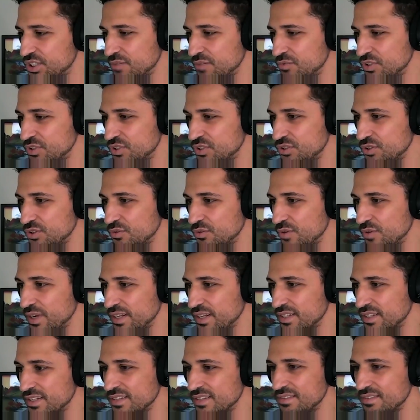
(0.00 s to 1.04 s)
it was
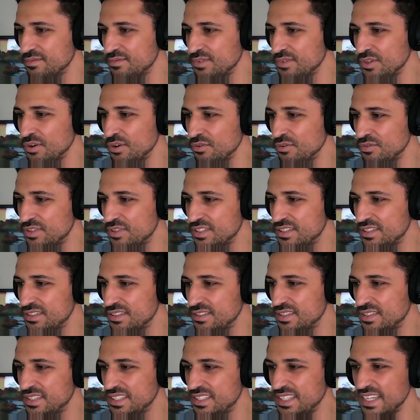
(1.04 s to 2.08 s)
doing, you know,
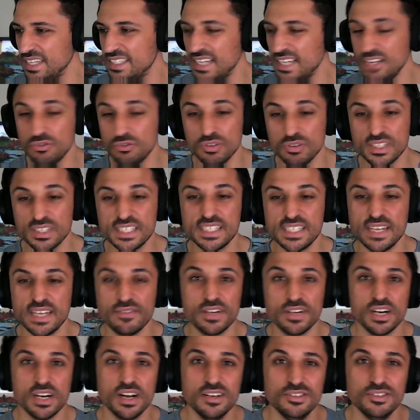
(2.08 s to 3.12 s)
600,
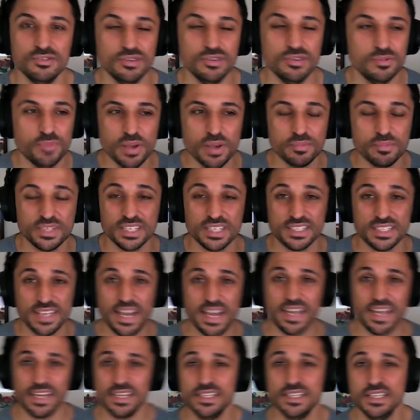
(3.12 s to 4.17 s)
700 pips a
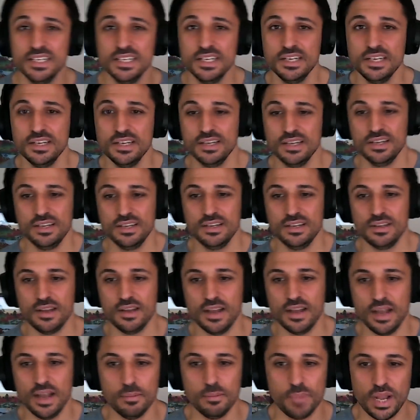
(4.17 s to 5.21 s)
day
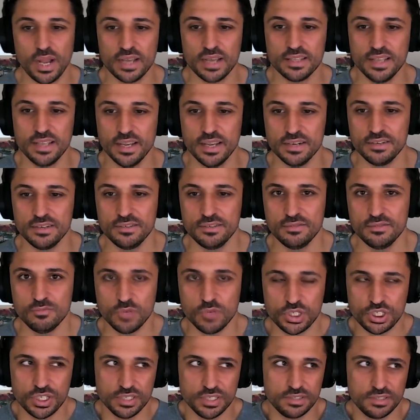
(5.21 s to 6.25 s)
uh, back then,
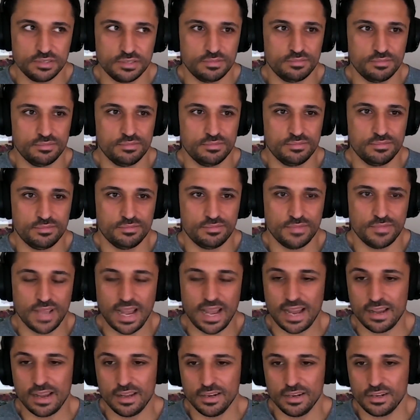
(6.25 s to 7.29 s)
which is
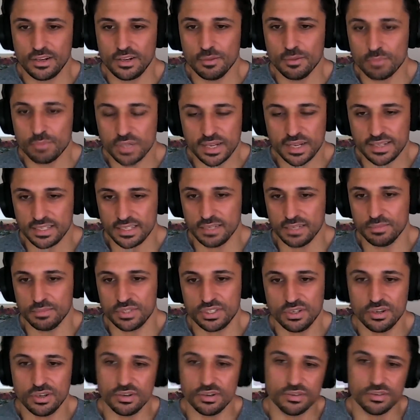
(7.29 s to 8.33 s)
completely
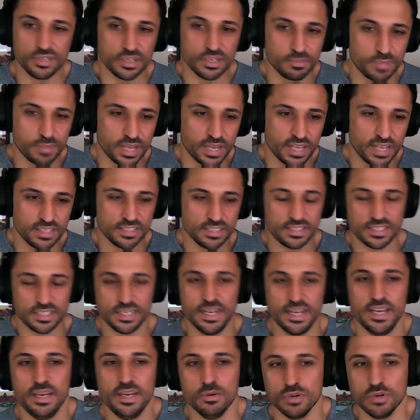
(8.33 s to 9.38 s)
absurd compared to
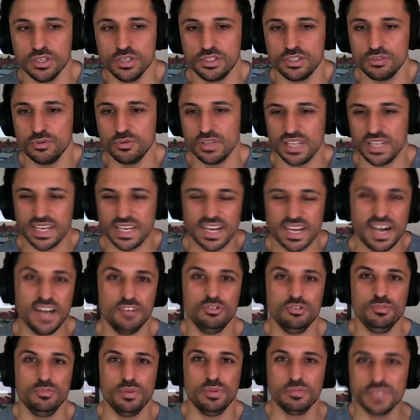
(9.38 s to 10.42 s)
today, where it's doing like
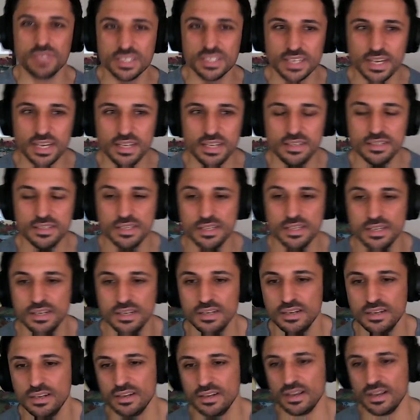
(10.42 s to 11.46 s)
100 pips a day,
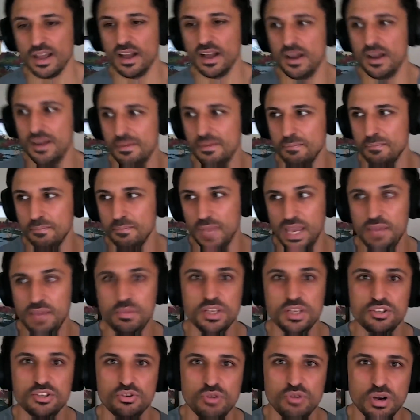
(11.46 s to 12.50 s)
uh,
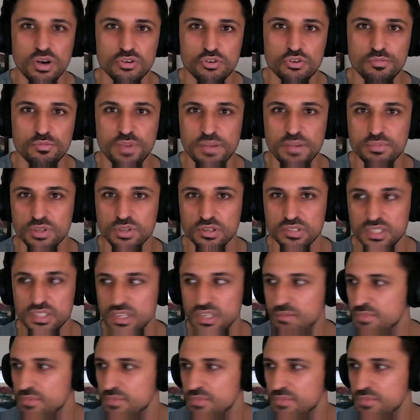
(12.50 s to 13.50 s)
maybe 200 pips on some